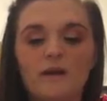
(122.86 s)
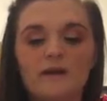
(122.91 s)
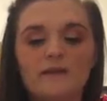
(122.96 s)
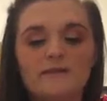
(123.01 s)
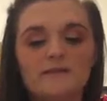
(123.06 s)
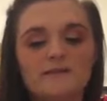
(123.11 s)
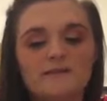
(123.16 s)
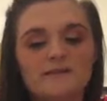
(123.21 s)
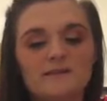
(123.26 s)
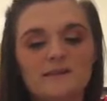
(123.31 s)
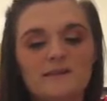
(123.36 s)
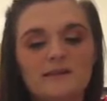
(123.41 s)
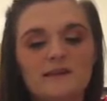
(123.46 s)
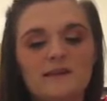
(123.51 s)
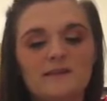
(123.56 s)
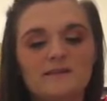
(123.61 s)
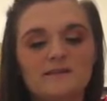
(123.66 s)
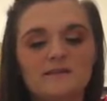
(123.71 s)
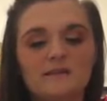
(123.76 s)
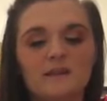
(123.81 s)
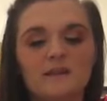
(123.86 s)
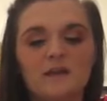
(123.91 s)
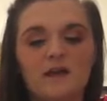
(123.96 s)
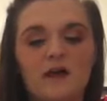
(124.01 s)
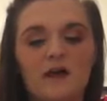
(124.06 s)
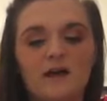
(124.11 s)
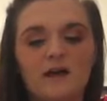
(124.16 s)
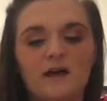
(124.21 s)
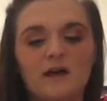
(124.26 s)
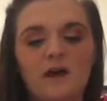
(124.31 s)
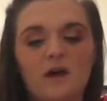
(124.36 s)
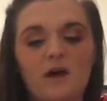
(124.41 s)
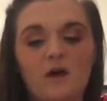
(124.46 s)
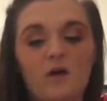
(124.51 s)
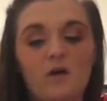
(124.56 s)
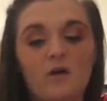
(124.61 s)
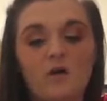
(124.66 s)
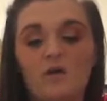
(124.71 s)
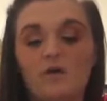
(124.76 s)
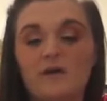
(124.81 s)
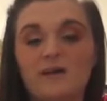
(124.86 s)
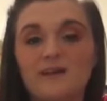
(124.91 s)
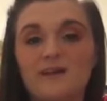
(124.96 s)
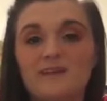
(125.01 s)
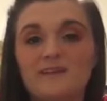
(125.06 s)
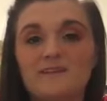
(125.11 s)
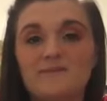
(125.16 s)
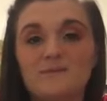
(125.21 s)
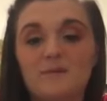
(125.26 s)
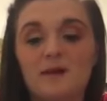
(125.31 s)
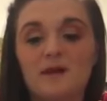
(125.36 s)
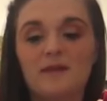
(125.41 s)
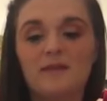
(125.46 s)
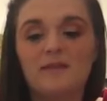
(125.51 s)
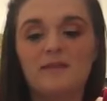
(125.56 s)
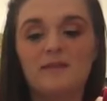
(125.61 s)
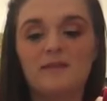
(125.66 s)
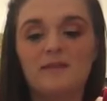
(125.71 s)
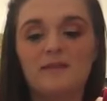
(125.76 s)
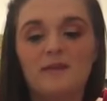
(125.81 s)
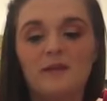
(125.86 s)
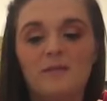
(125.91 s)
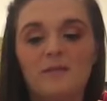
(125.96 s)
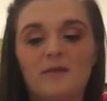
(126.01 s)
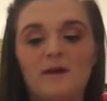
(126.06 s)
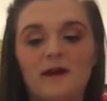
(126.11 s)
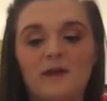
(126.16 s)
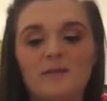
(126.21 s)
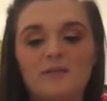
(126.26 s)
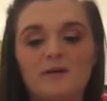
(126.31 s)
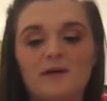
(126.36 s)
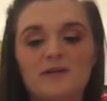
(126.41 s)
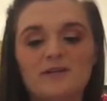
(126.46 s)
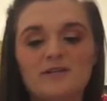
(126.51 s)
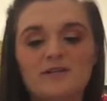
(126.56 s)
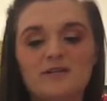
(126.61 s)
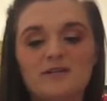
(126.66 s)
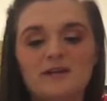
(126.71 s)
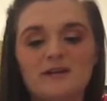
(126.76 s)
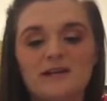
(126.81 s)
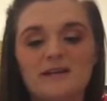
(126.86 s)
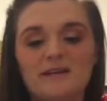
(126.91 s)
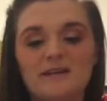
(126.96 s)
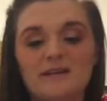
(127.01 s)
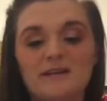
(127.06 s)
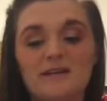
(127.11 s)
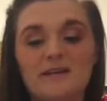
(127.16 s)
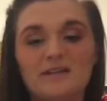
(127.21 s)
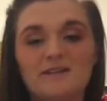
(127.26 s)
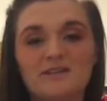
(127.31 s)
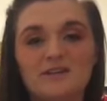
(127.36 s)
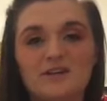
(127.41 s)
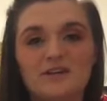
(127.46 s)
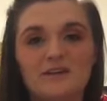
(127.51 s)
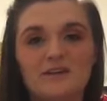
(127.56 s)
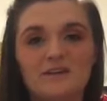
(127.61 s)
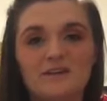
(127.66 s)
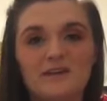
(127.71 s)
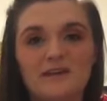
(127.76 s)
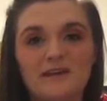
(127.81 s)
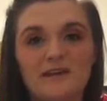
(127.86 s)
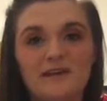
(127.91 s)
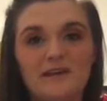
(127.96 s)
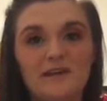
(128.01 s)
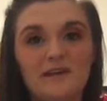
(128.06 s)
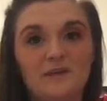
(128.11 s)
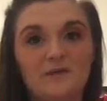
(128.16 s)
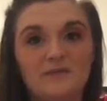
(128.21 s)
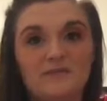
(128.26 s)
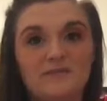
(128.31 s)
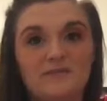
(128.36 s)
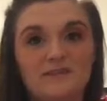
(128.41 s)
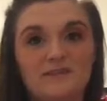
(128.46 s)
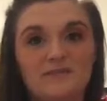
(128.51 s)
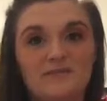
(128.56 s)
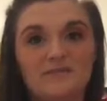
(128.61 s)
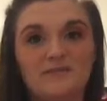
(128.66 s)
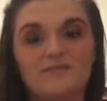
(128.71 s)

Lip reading: and slid it into the lock. Holding his breath, he applied pressure and the key turned. He was in.